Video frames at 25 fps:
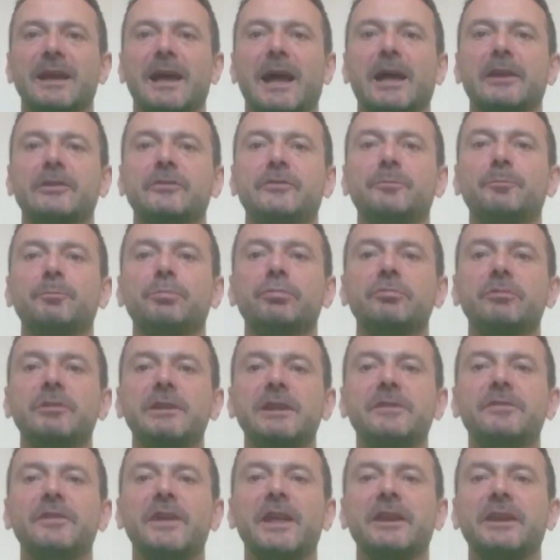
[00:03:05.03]
and
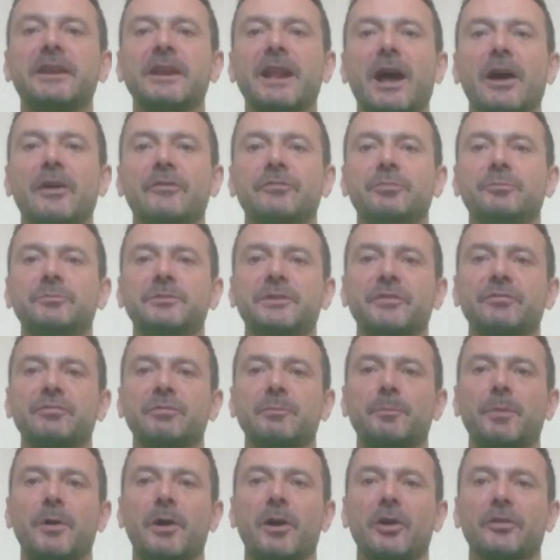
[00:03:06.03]
breathe in and out from
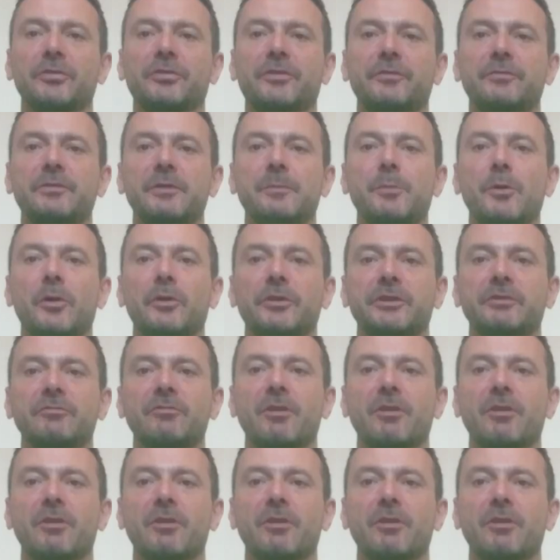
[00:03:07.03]
different parts of your body,